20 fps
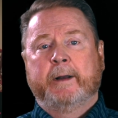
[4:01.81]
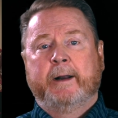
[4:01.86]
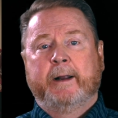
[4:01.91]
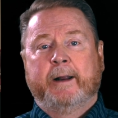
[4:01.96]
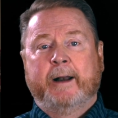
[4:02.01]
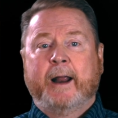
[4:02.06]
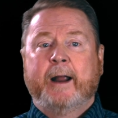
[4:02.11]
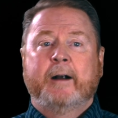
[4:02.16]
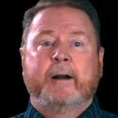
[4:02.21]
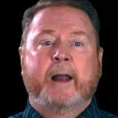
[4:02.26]

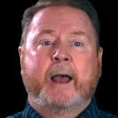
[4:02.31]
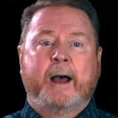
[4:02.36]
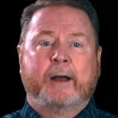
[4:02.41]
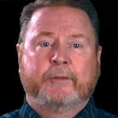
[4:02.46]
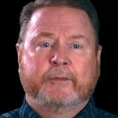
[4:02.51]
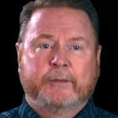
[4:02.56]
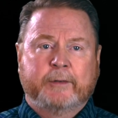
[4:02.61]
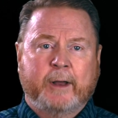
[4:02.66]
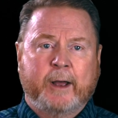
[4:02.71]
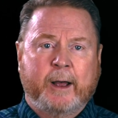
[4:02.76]
had aired
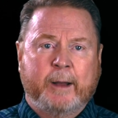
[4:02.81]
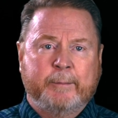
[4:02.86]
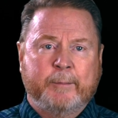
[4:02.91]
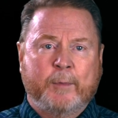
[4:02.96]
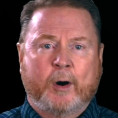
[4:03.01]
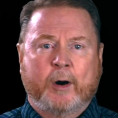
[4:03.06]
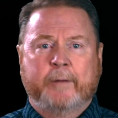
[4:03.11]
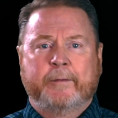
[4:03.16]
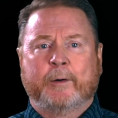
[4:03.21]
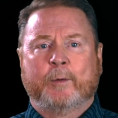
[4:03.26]
out some,
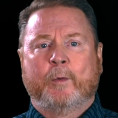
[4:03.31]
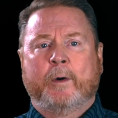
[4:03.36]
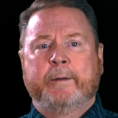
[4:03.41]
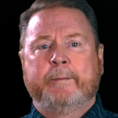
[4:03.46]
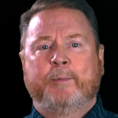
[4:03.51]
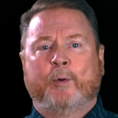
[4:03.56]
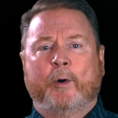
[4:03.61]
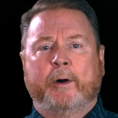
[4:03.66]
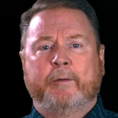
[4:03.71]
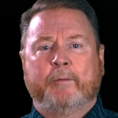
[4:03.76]
Marv at one
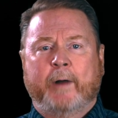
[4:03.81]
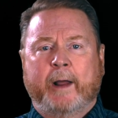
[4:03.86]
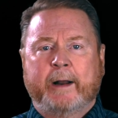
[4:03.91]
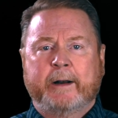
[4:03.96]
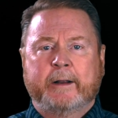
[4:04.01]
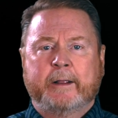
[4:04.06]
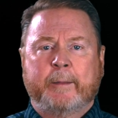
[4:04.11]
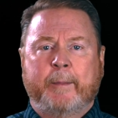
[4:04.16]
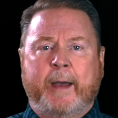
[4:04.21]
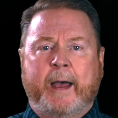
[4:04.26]
point ran
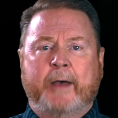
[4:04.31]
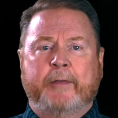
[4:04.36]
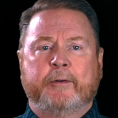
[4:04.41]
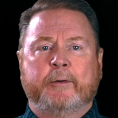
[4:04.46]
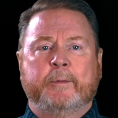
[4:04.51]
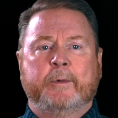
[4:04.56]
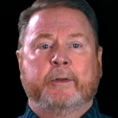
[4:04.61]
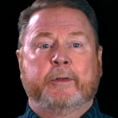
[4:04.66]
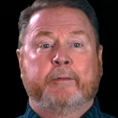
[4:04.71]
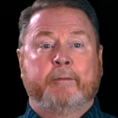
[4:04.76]
to the
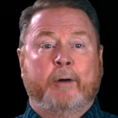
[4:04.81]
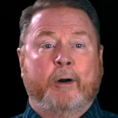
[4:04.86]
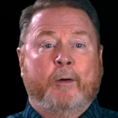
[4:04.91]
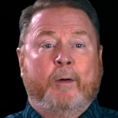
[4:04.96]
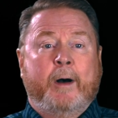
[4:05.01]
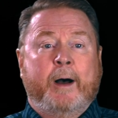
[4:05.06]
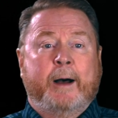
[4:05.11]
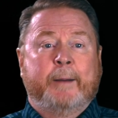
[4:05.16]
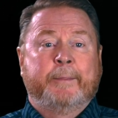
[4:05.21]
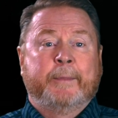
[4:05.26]
bathroom to throw
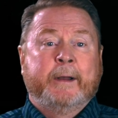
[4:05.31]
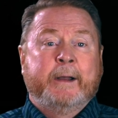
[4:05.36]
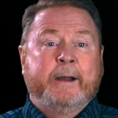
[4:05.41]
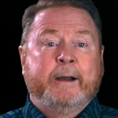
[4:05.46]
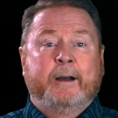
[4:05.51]
up.